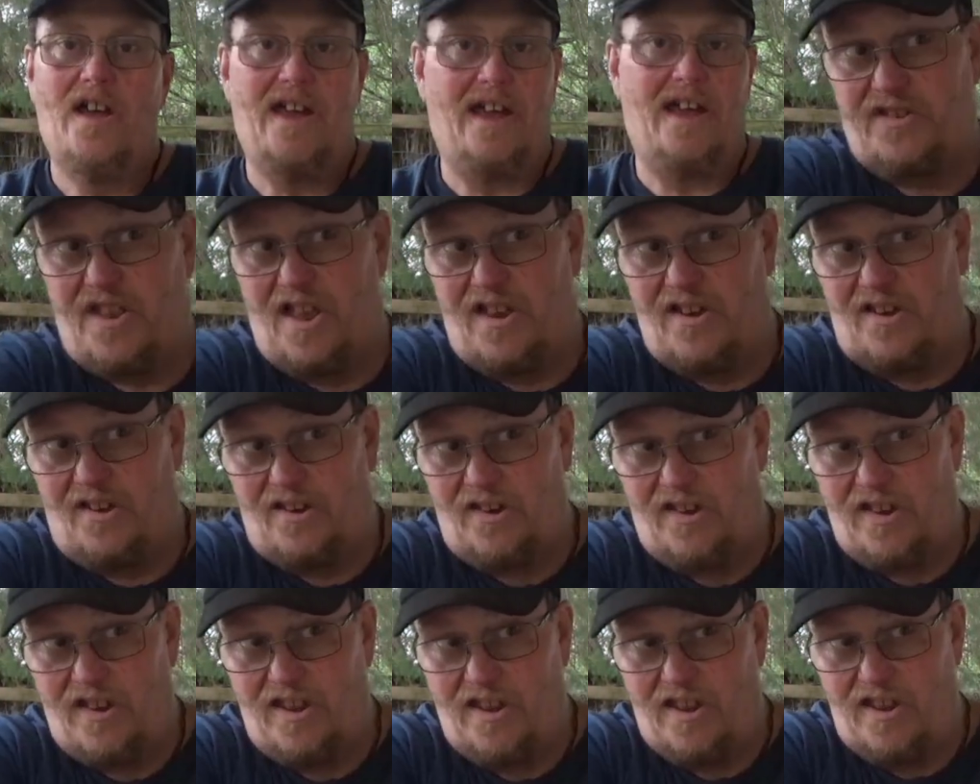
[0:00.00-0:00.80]
It's got a
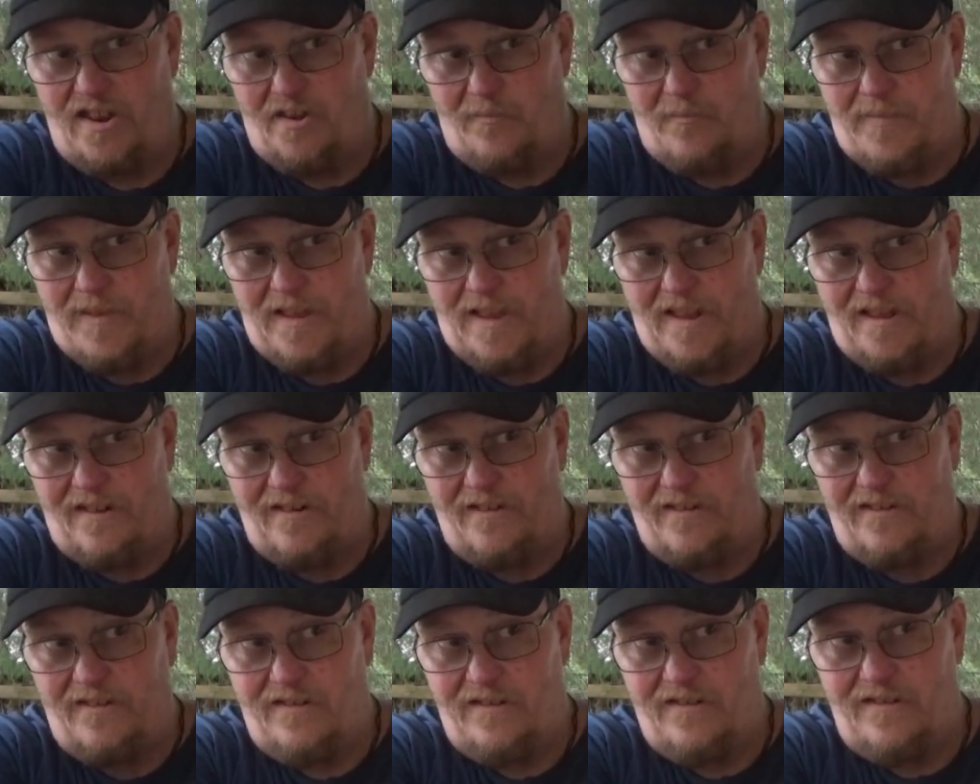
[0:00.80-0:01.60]
little bit,
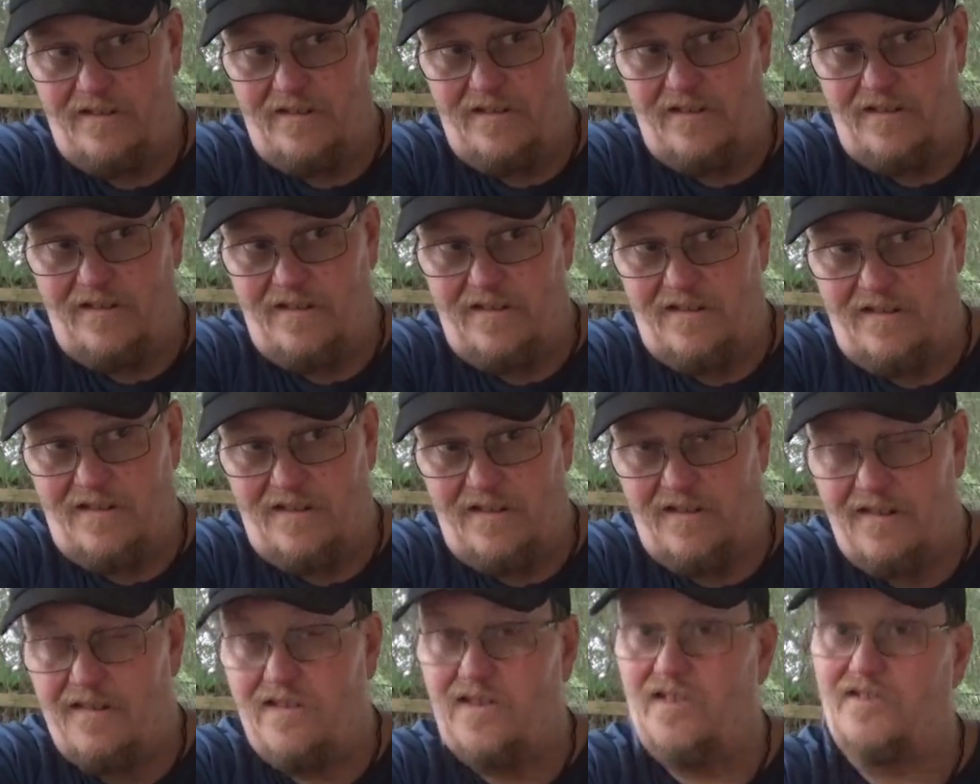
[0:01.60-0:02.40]

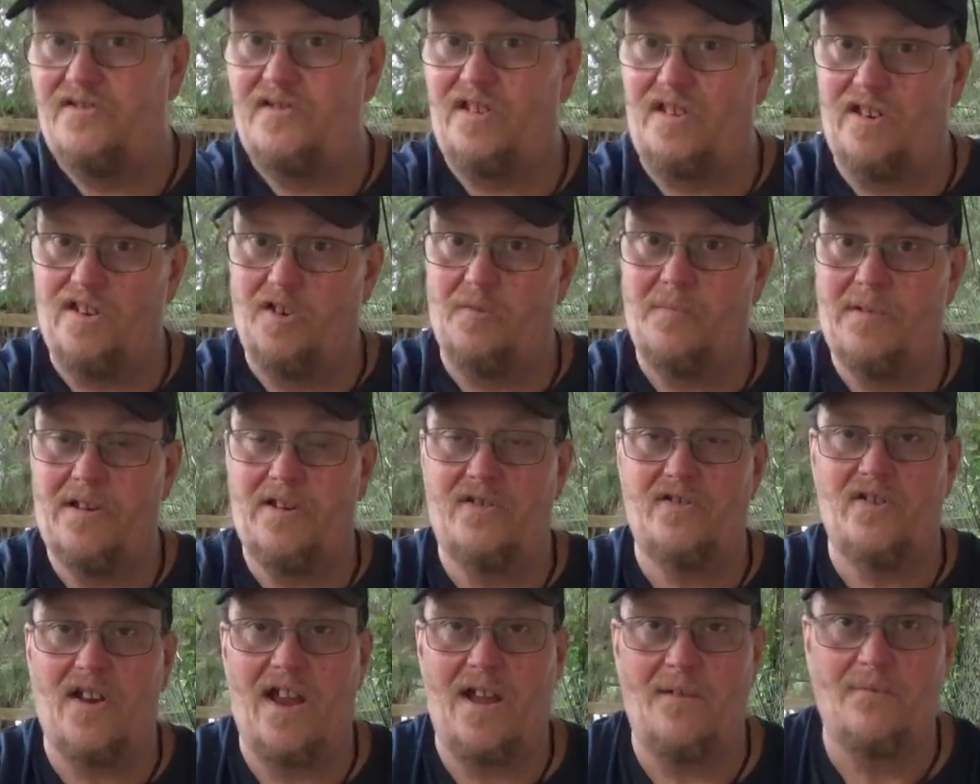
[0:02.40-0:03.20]
just a little bit
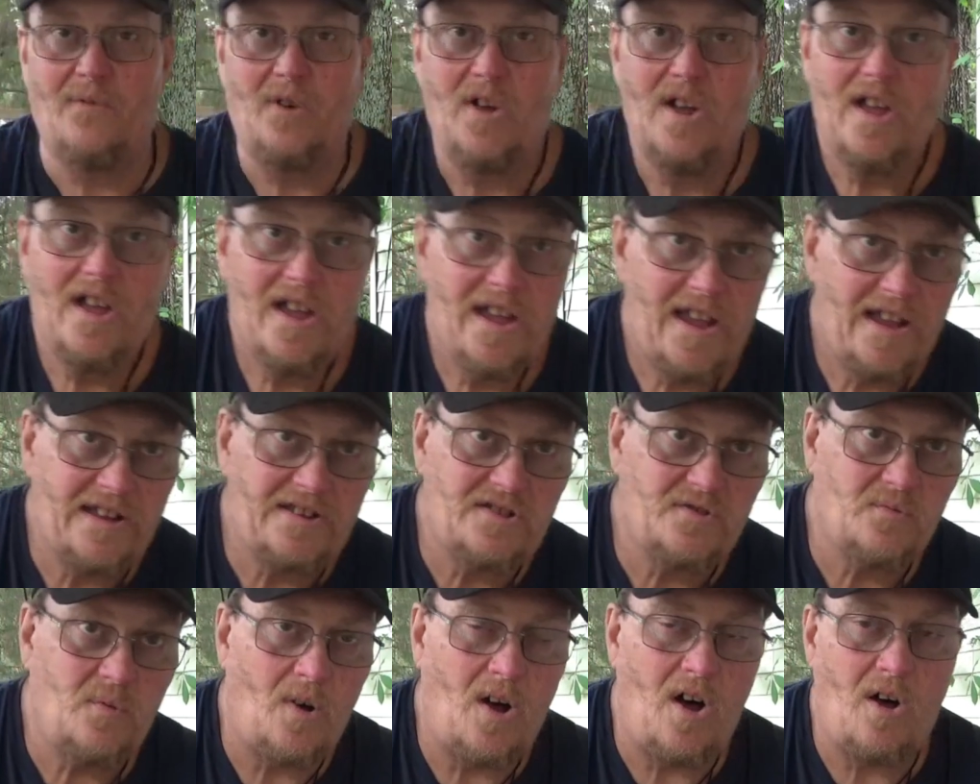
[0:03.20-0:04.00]
of travel,
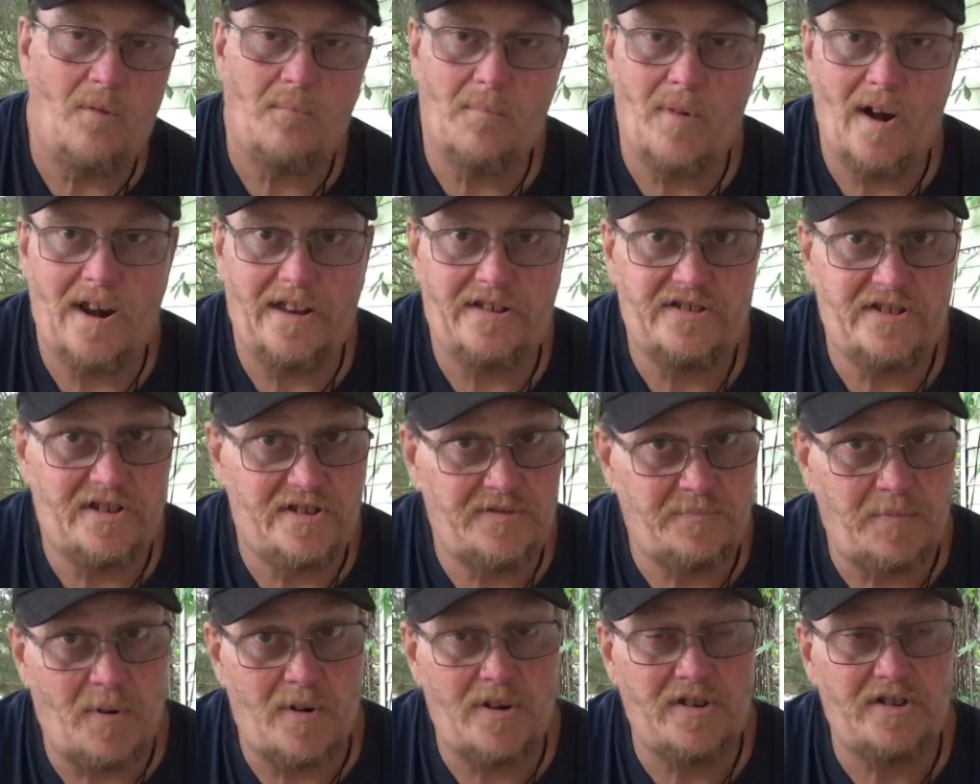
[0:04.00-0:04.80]
hits the wall and breaks.
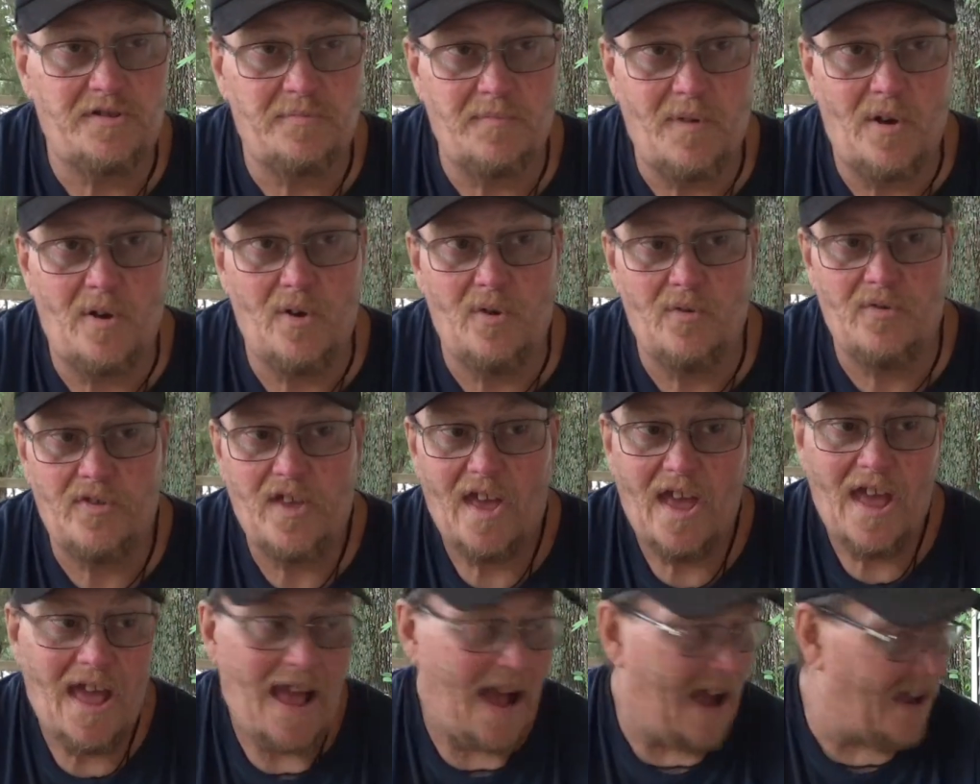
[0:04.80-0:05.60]
It's pretty smooth.
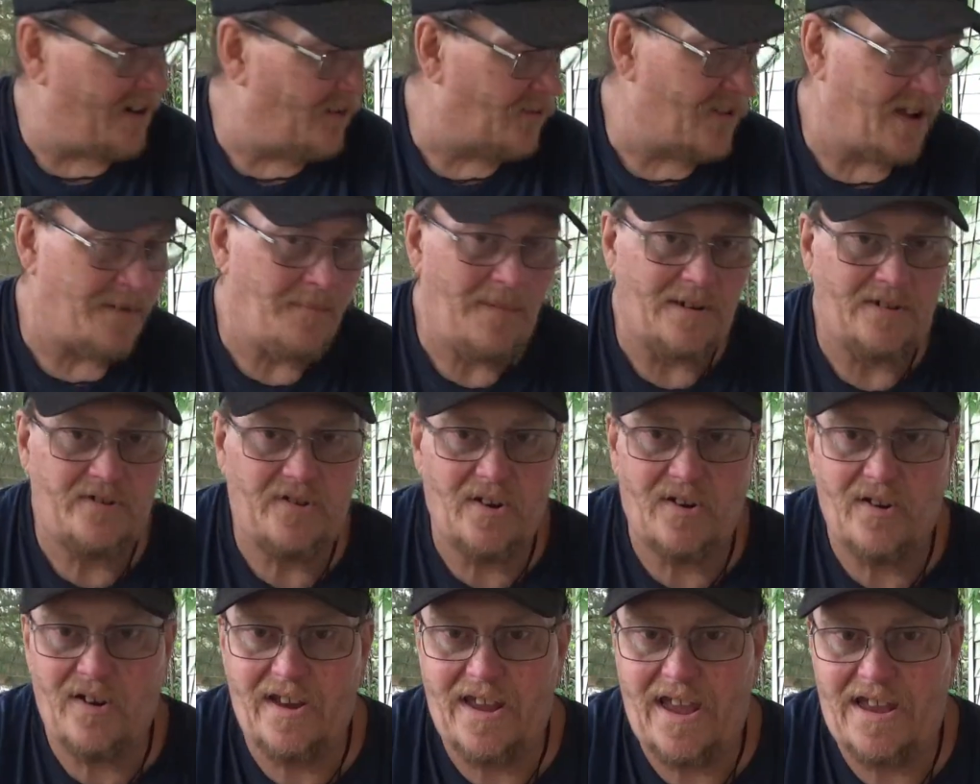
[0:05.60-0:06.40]
I don't have my
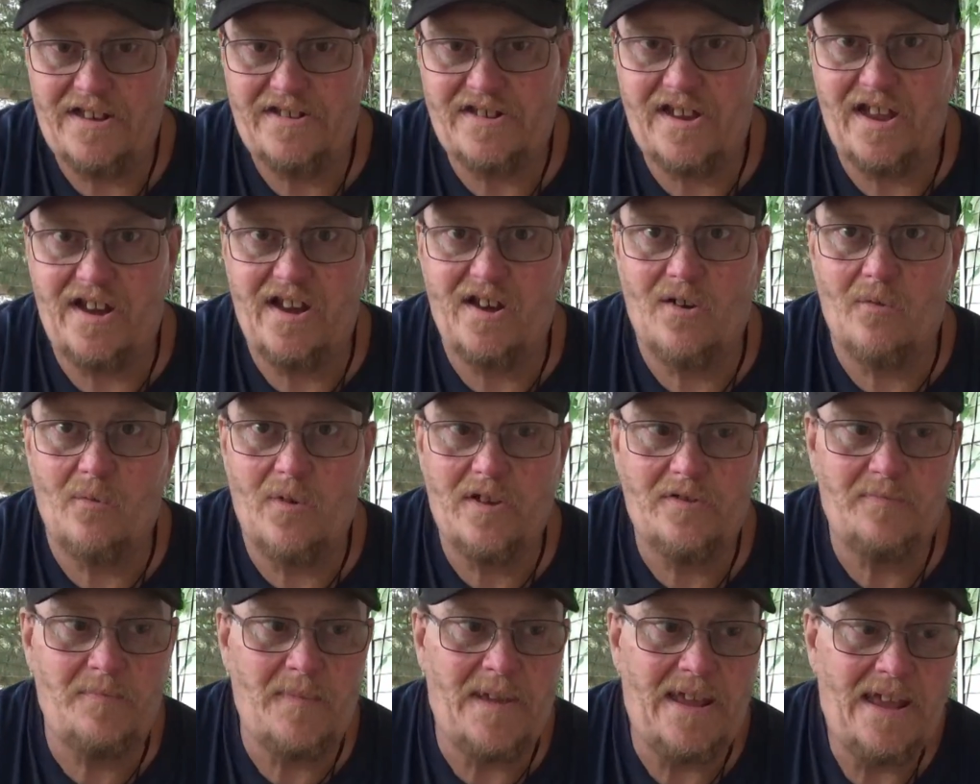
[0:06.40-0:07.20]
trigger gauge out here
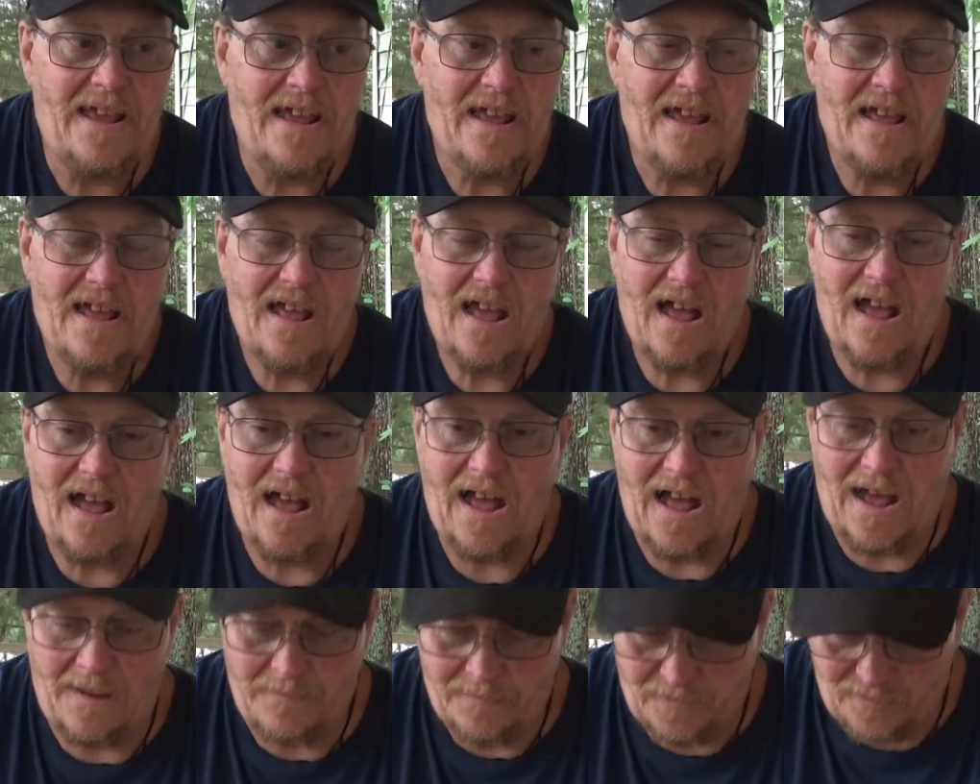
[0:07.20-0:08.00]
with me.
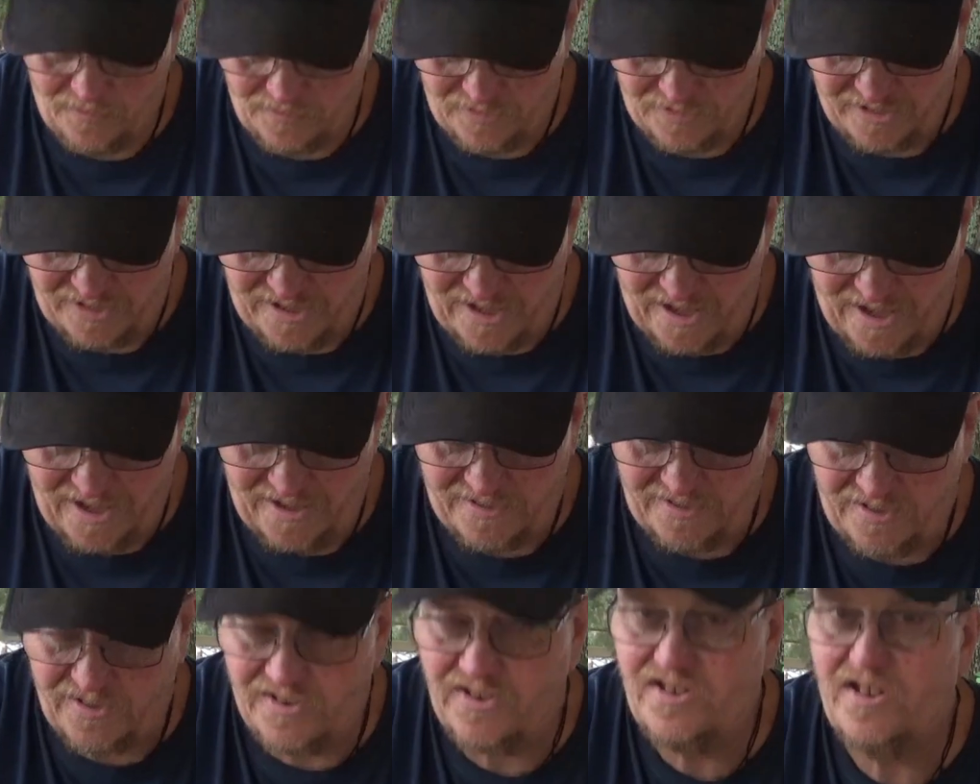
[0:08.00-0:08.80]
I'm going to
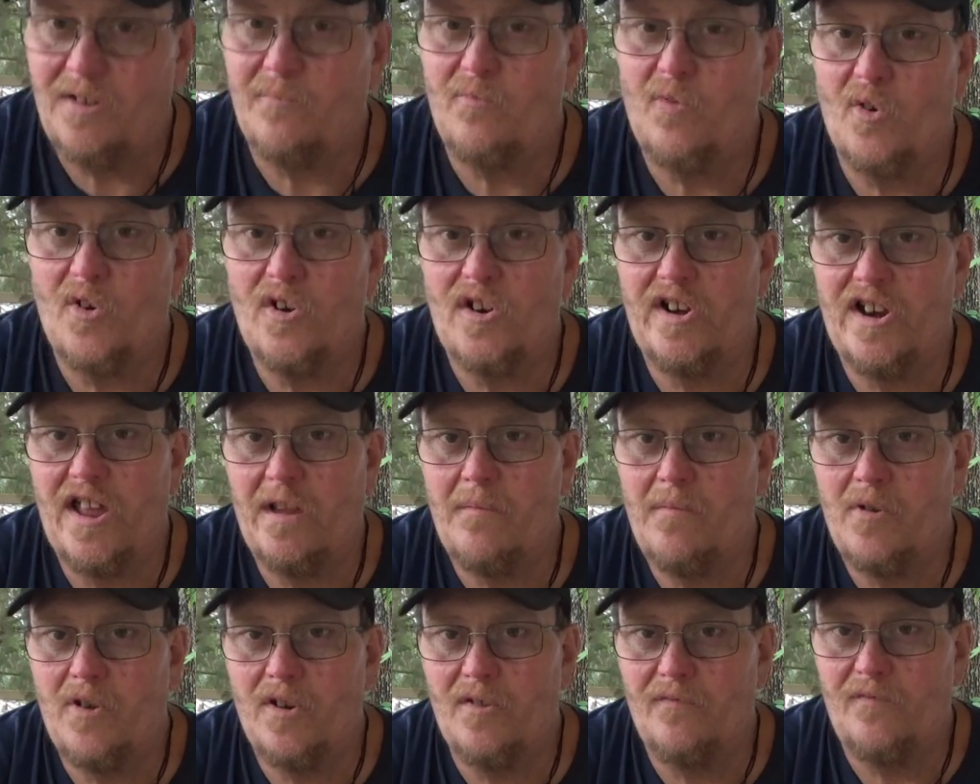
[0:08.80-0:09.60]
guess it's somewhere in the
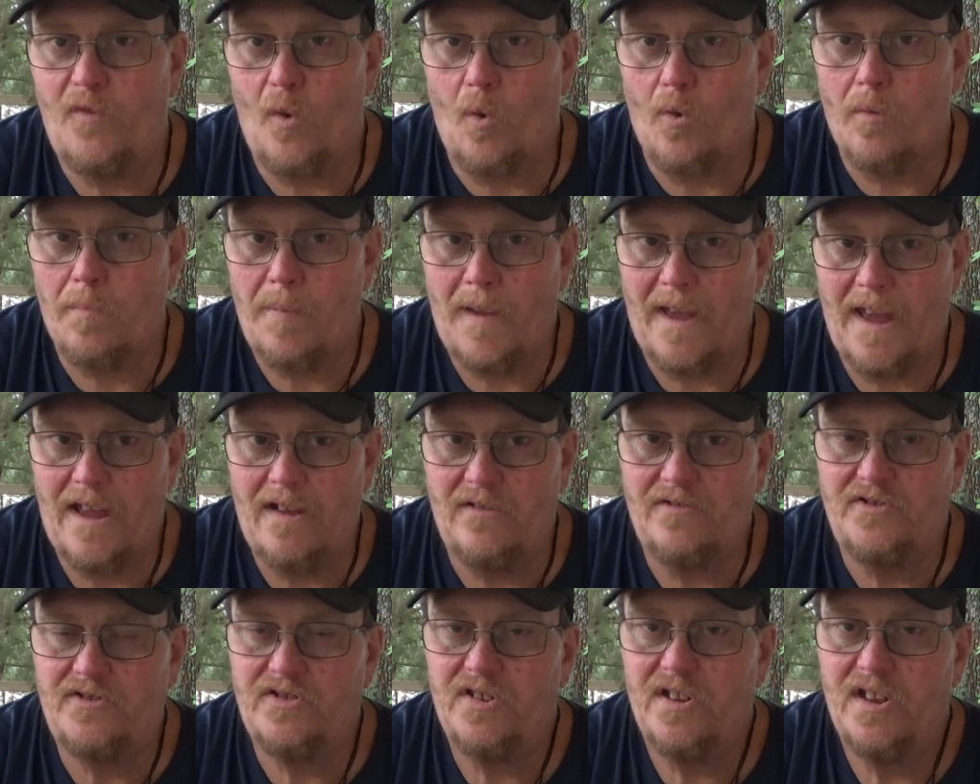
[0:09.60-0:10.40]
neighborhood of 4
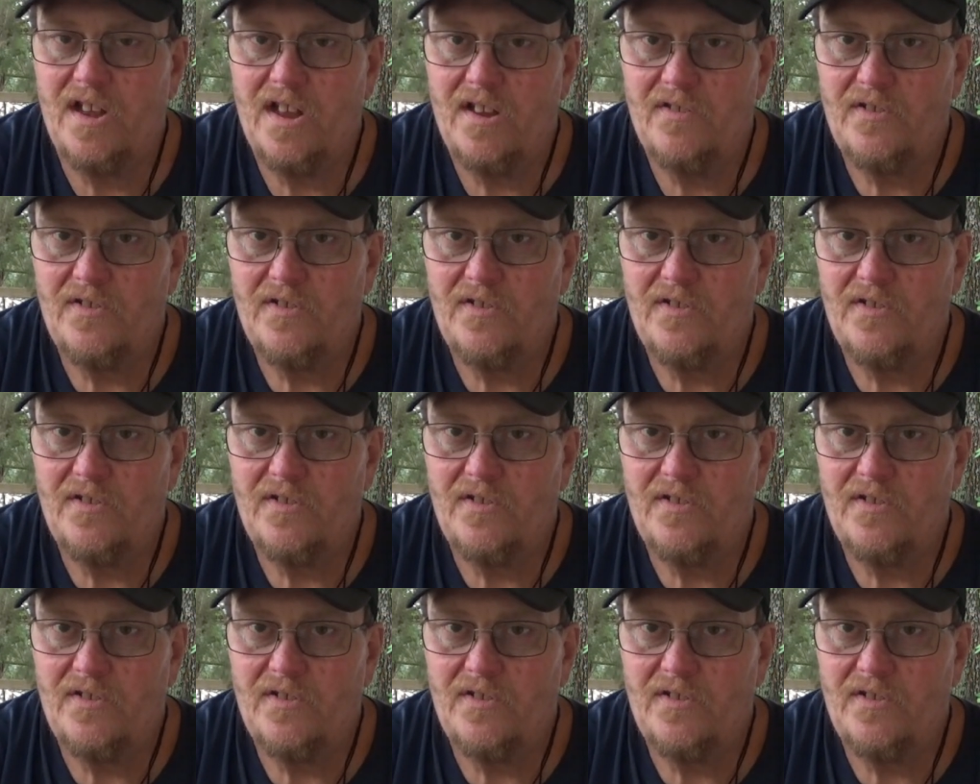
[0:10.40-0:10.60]
pounds.